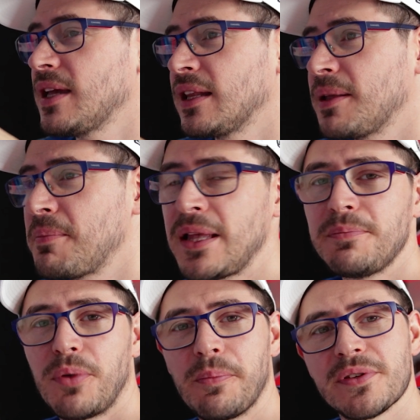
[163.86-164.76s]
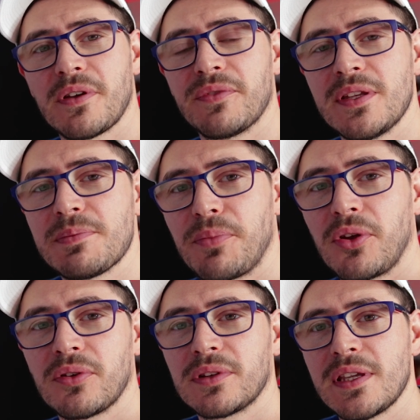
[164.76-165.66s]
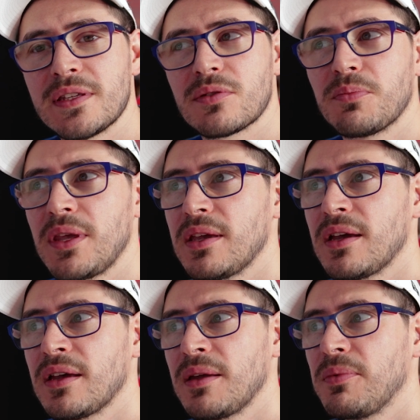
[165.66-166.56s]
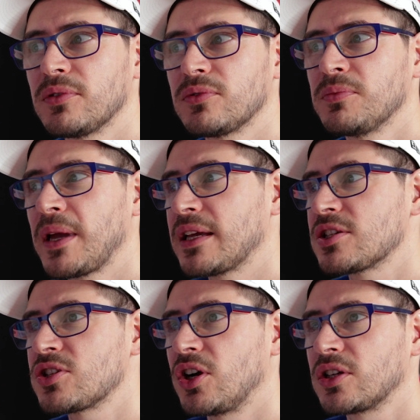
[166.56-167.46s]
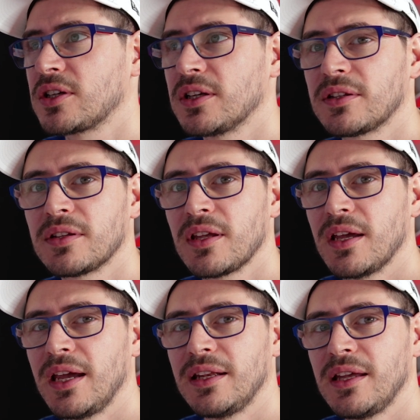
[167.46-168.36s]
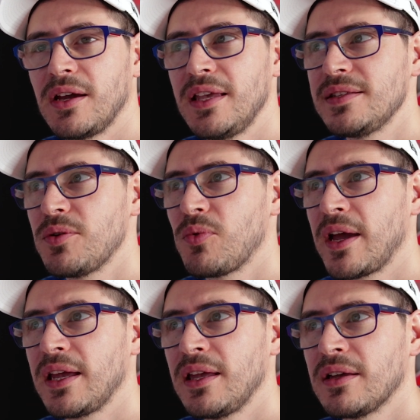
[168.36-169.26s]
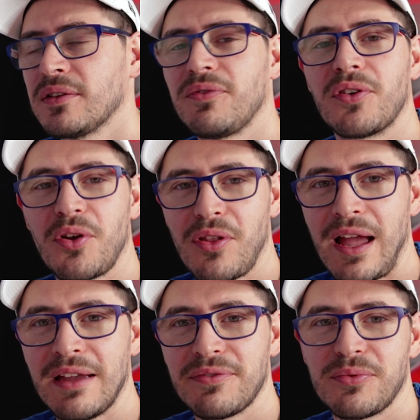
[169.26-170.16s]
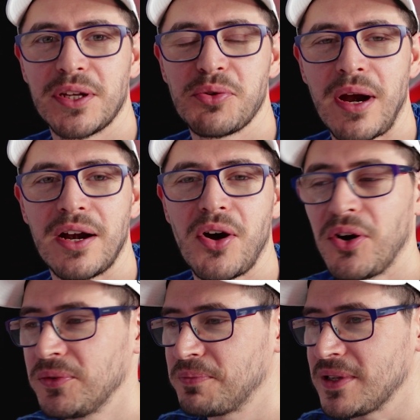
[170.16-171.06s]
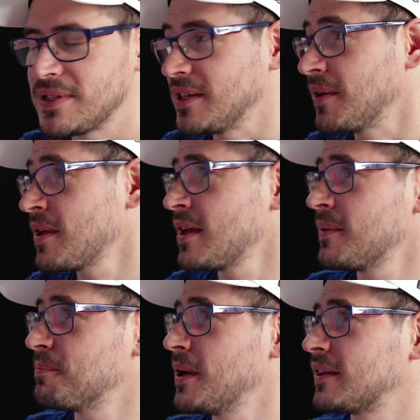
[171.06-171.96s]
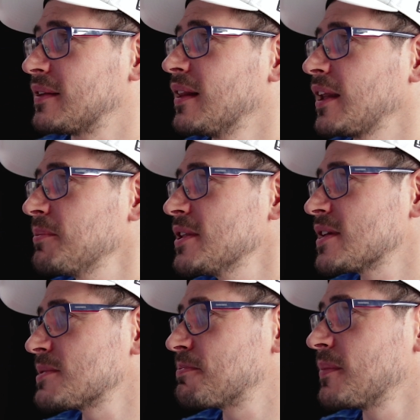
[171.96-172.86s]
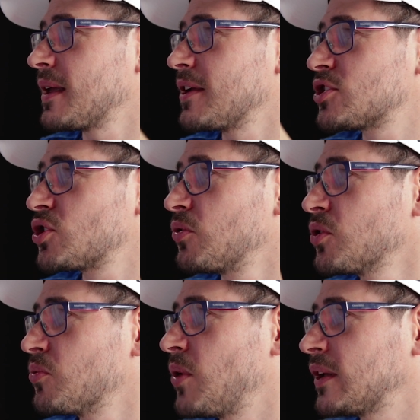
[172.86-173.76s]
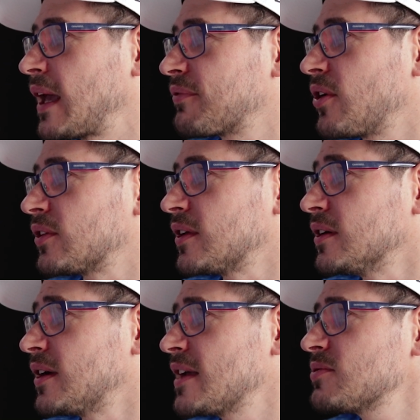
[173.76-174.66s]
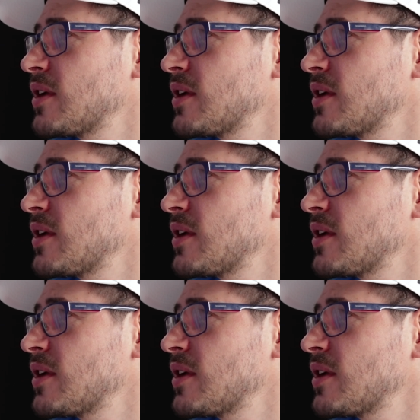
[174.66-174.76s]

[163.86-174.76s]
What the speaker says: the main purpose of this product is to be able to make a shortcut and an easy way for your life when you are on PC. But let me just show you what I've got here. As you